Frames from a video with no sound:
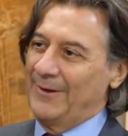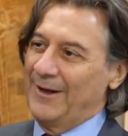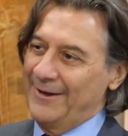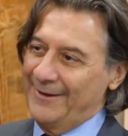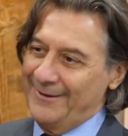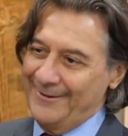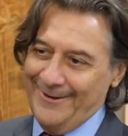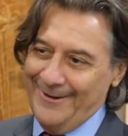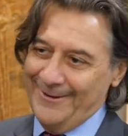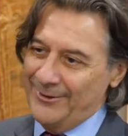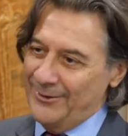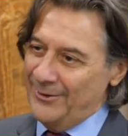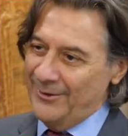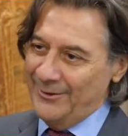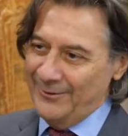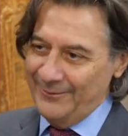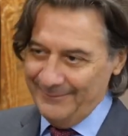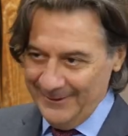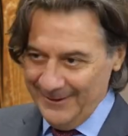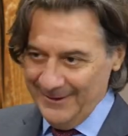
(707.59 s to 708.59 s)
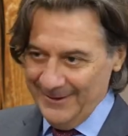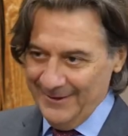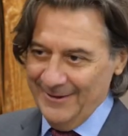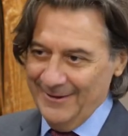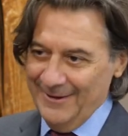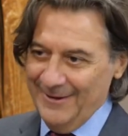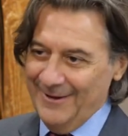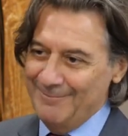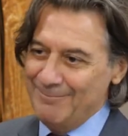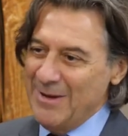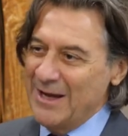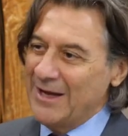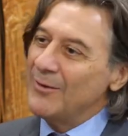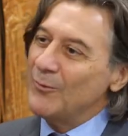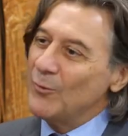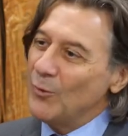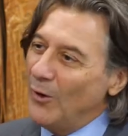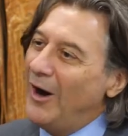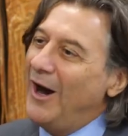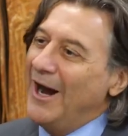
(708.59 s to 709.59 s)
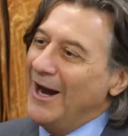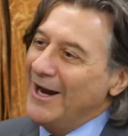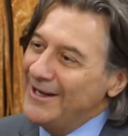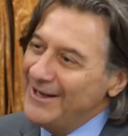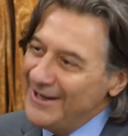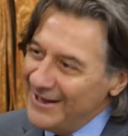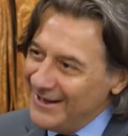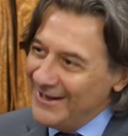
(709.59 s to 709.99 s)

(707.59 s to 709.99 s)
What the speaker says: like, I don't know, making wine,